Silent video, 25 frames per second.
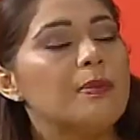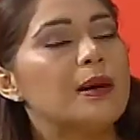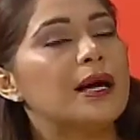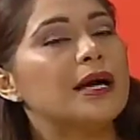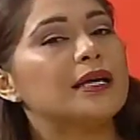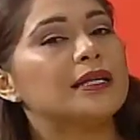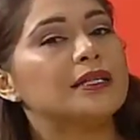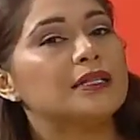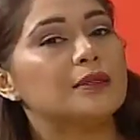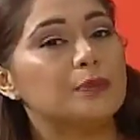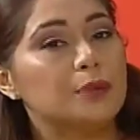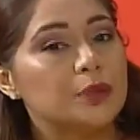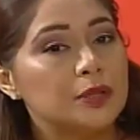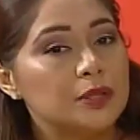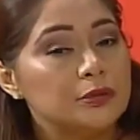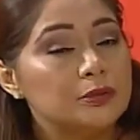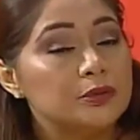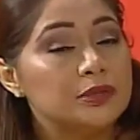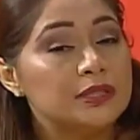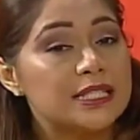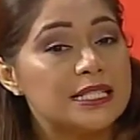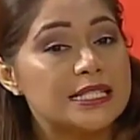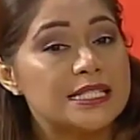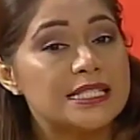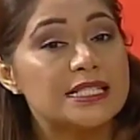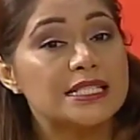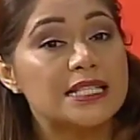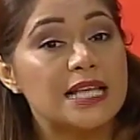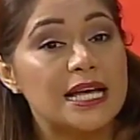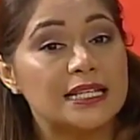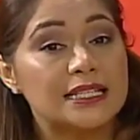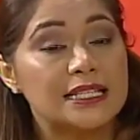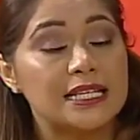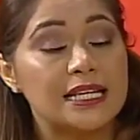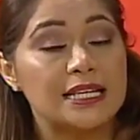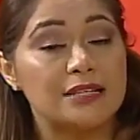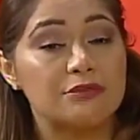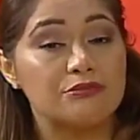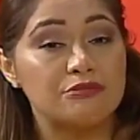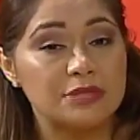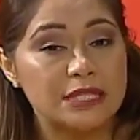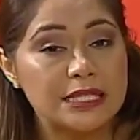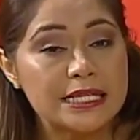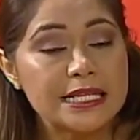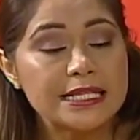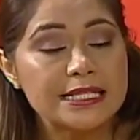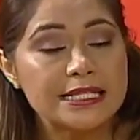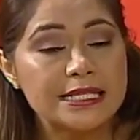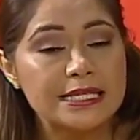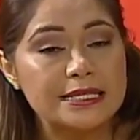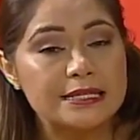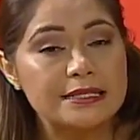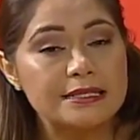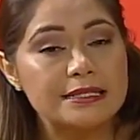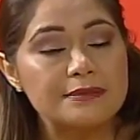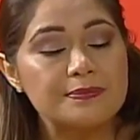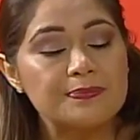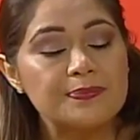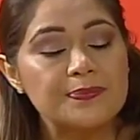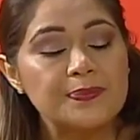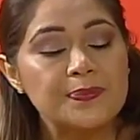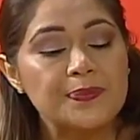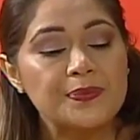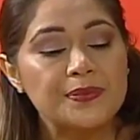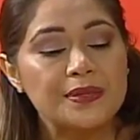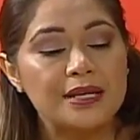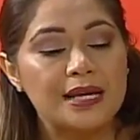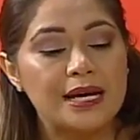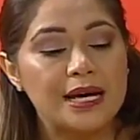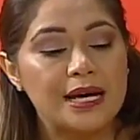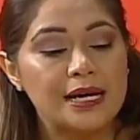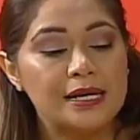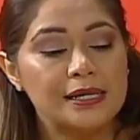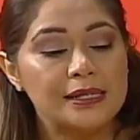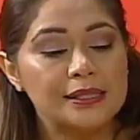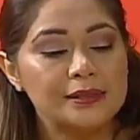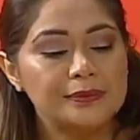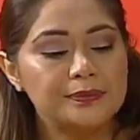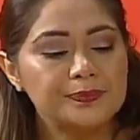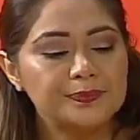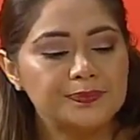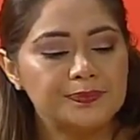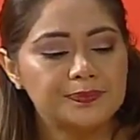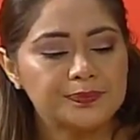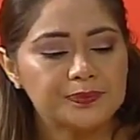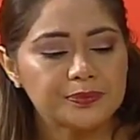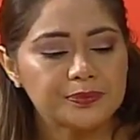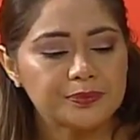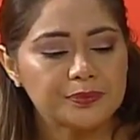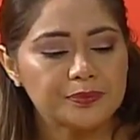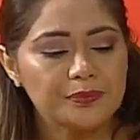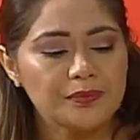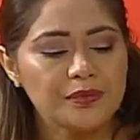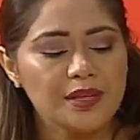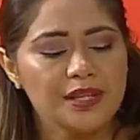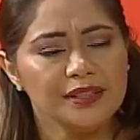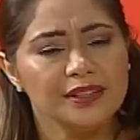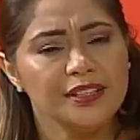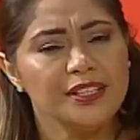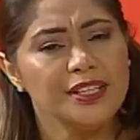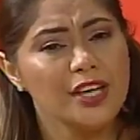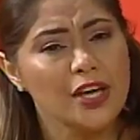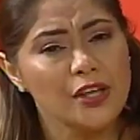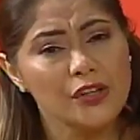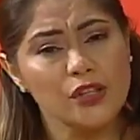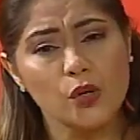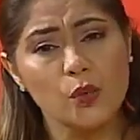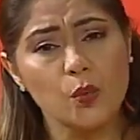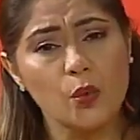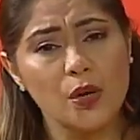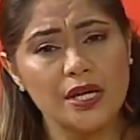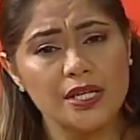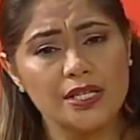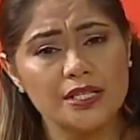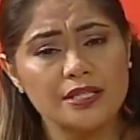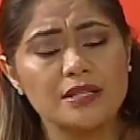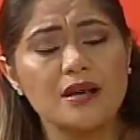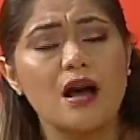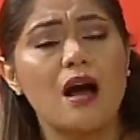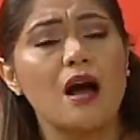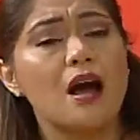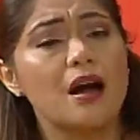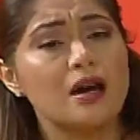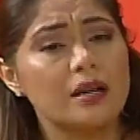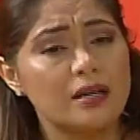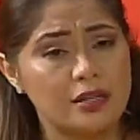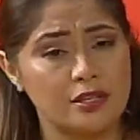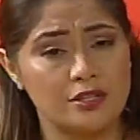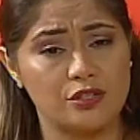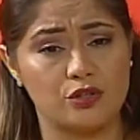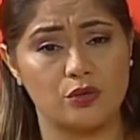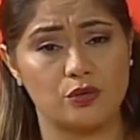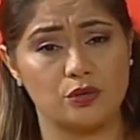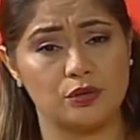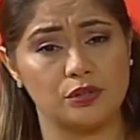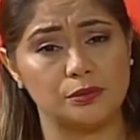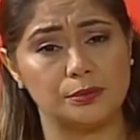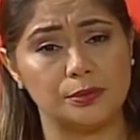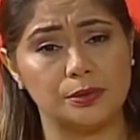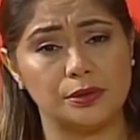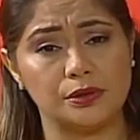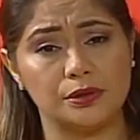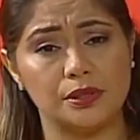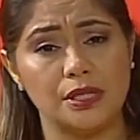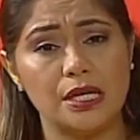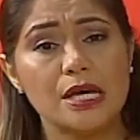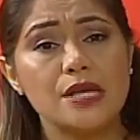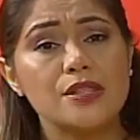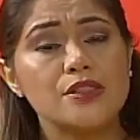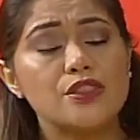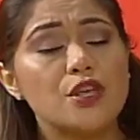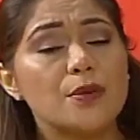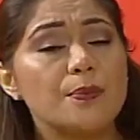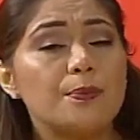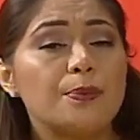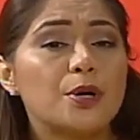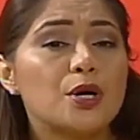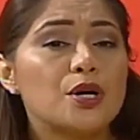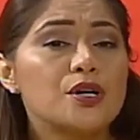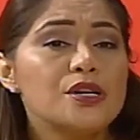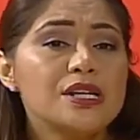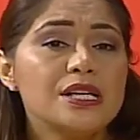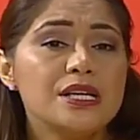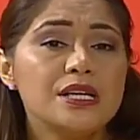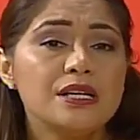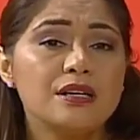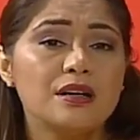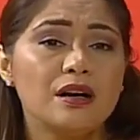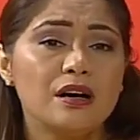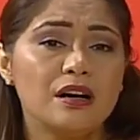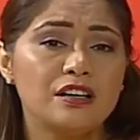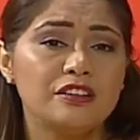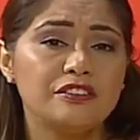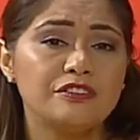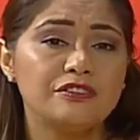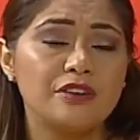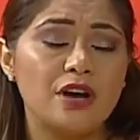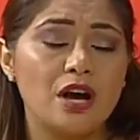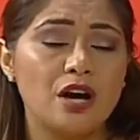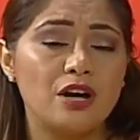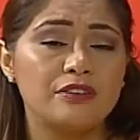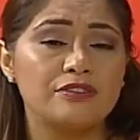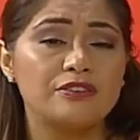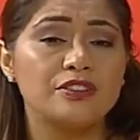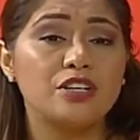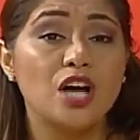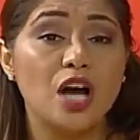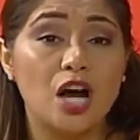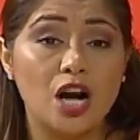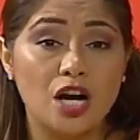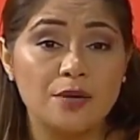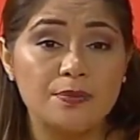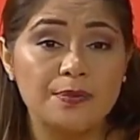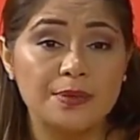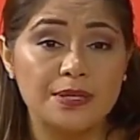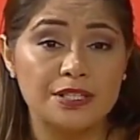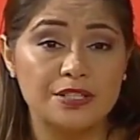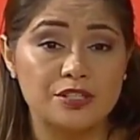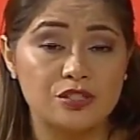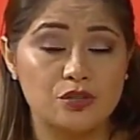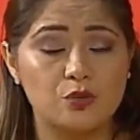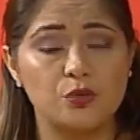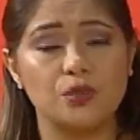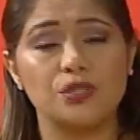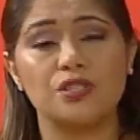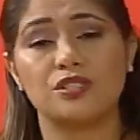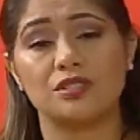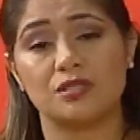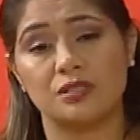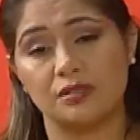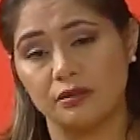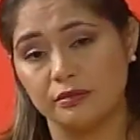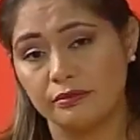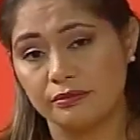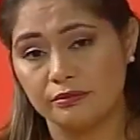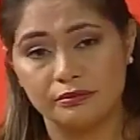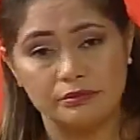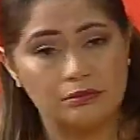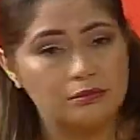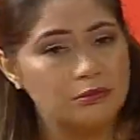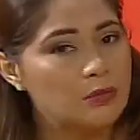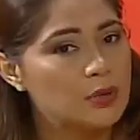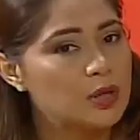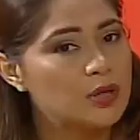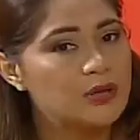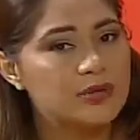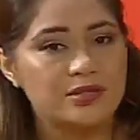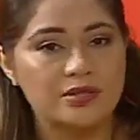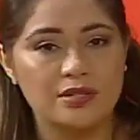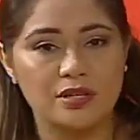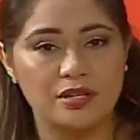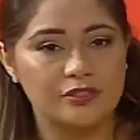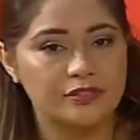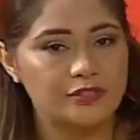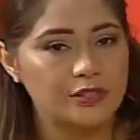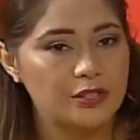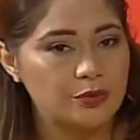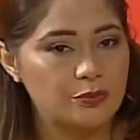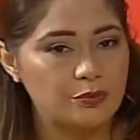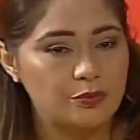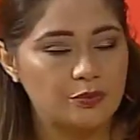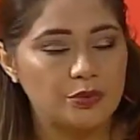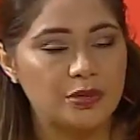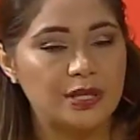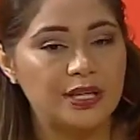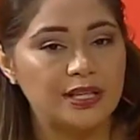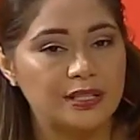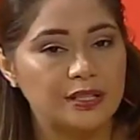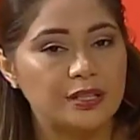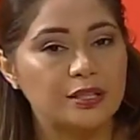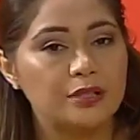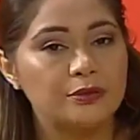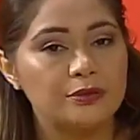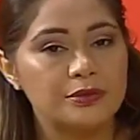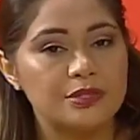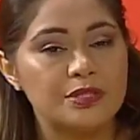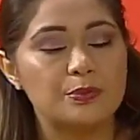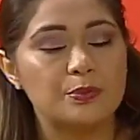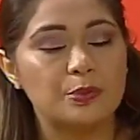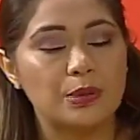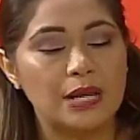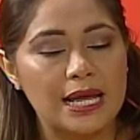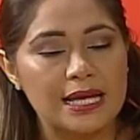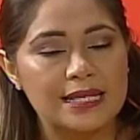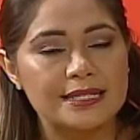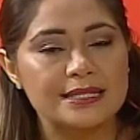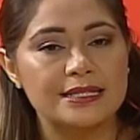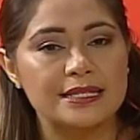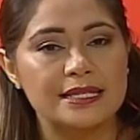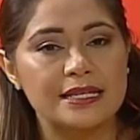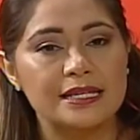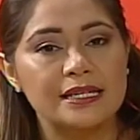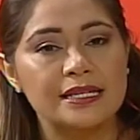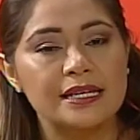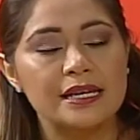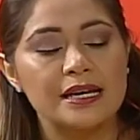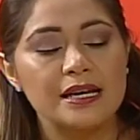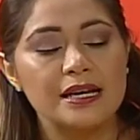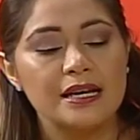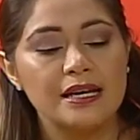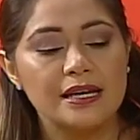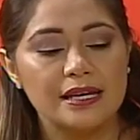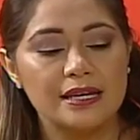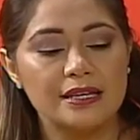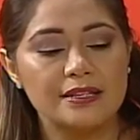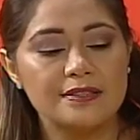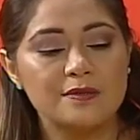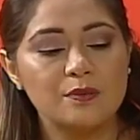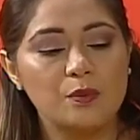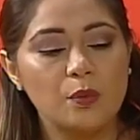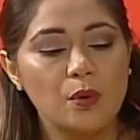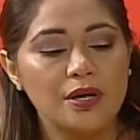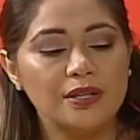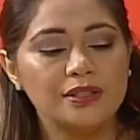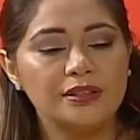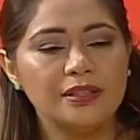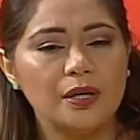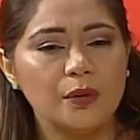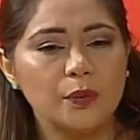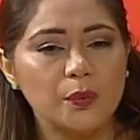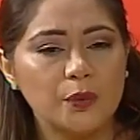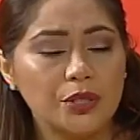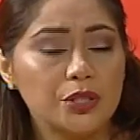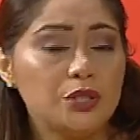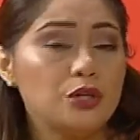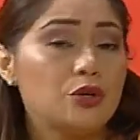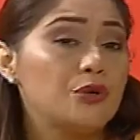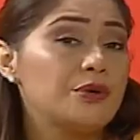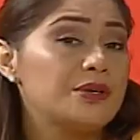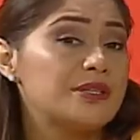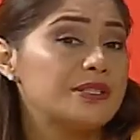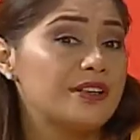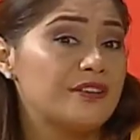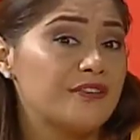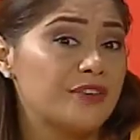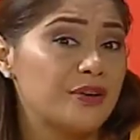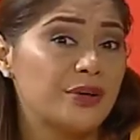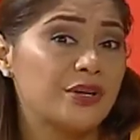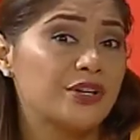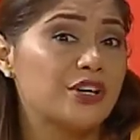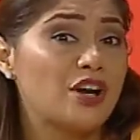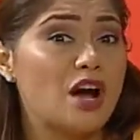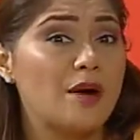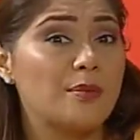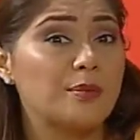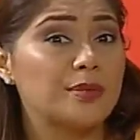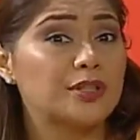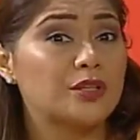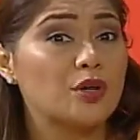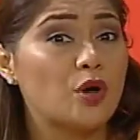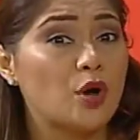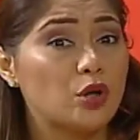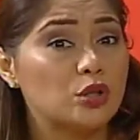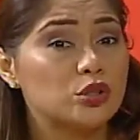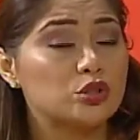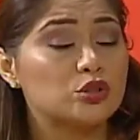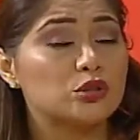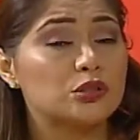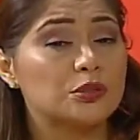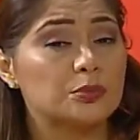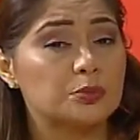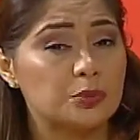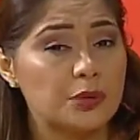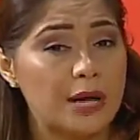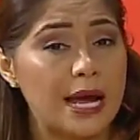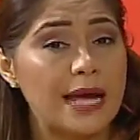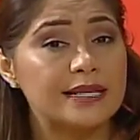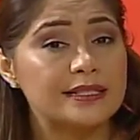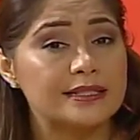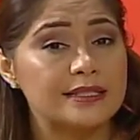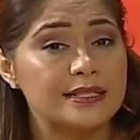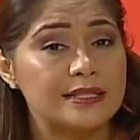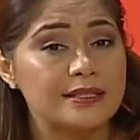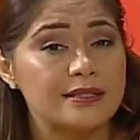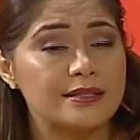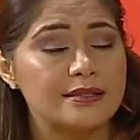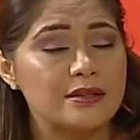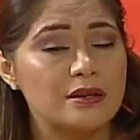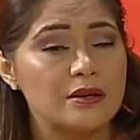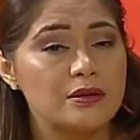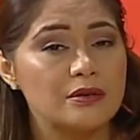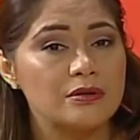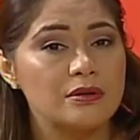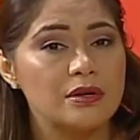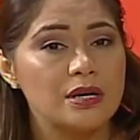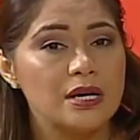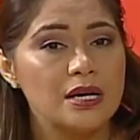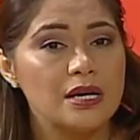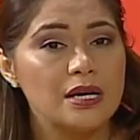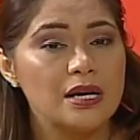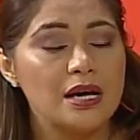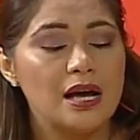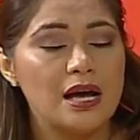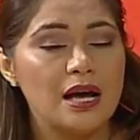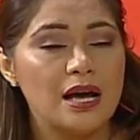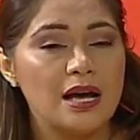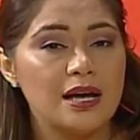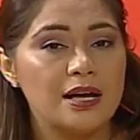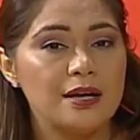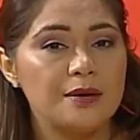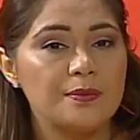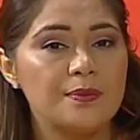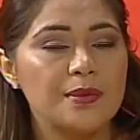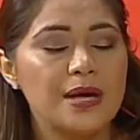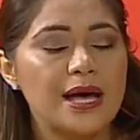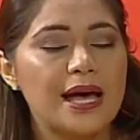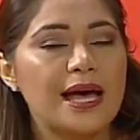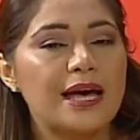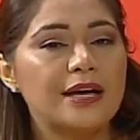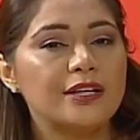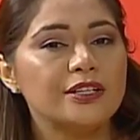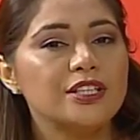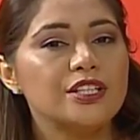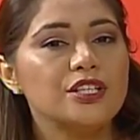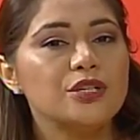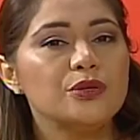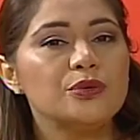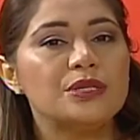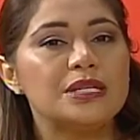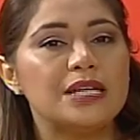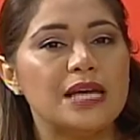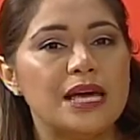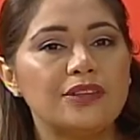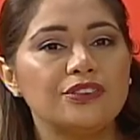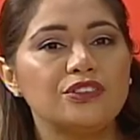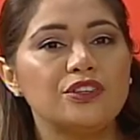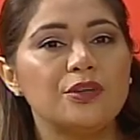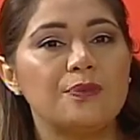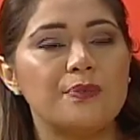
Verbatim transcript: by the pollutants that it releases. Um, the other ones are controllable. The burning of, of garbage, which most often includes plastic, is one that we know is a very common cultural practice. So, yeah. um, how do you get the